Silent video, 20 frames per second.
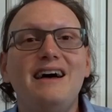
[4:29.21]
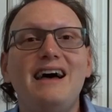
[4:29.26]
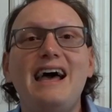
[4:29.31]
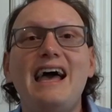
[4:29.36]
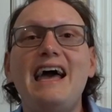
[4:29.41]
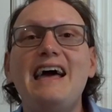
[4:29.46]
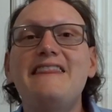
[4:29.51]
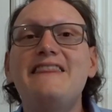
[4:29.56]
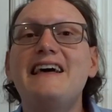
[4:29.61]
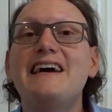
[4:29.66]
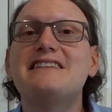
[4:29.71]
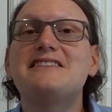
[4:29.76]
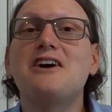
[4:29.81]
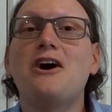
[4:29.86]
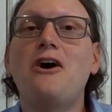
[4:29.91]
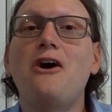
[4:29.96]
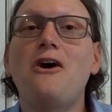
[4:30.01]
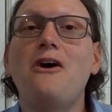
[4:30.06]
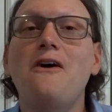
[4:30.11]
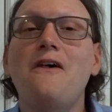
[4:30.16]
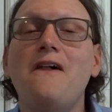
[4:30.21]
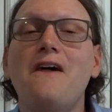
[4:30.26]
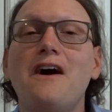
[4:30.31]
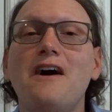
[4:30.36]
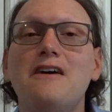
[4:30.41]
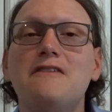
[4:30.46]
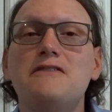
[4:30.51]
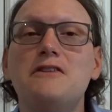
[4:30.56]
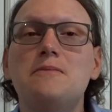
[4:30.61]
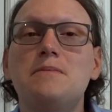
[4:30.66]
And that's all
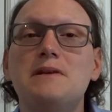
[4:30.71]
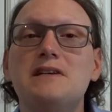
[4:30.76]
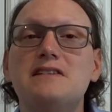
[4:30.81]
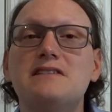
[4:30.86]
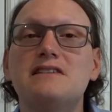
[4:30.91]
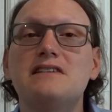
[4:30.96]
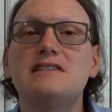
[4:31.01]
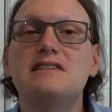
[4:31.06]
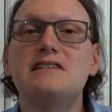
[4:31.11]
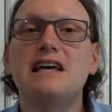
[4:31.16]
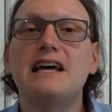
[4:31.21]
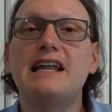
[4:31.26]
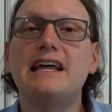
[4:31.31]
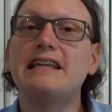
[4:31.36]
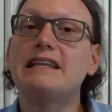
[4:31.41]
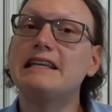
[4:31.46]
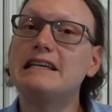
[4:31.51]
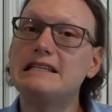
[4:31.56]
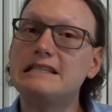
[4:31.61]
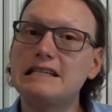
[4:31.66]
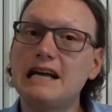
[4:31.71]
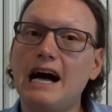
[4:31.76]
of the pieces that at least